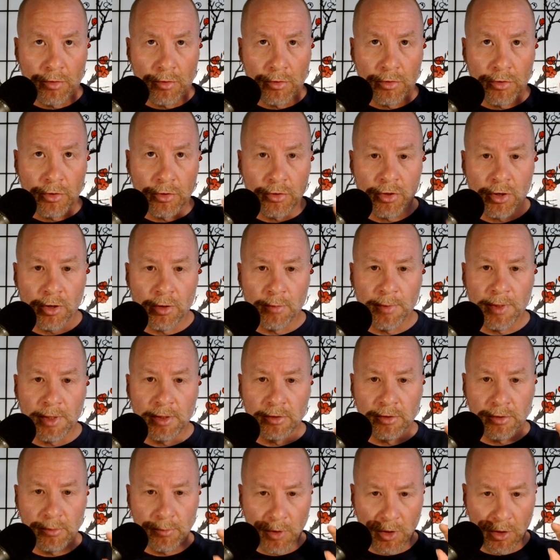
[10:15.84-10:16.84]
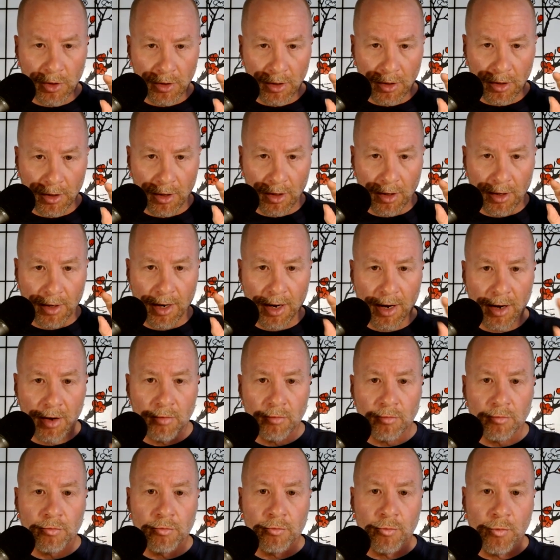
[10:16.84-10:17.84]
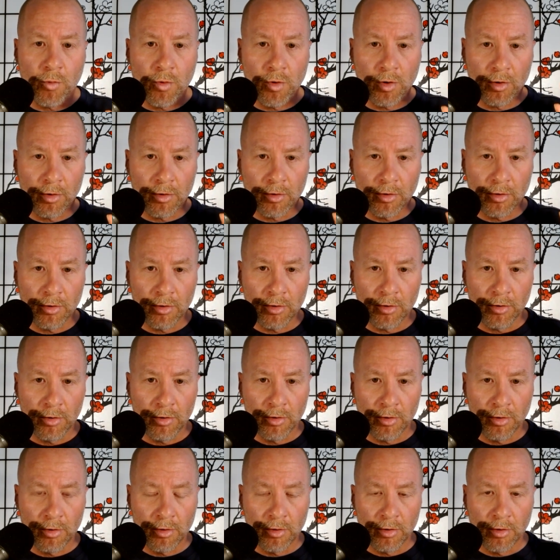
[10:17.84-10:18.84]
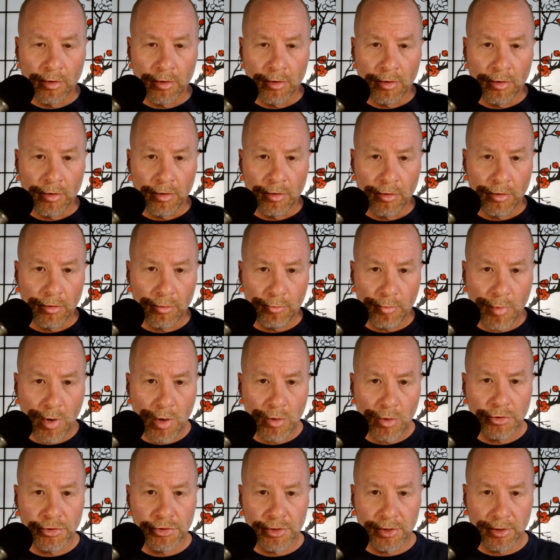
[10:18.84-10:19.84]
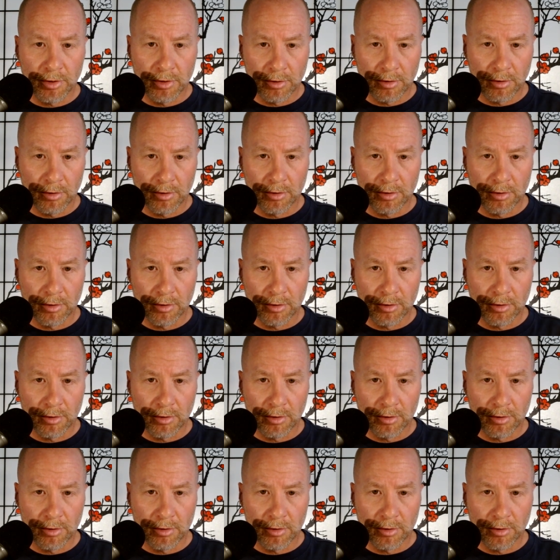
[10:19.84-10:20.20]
Determinism could account for the motion.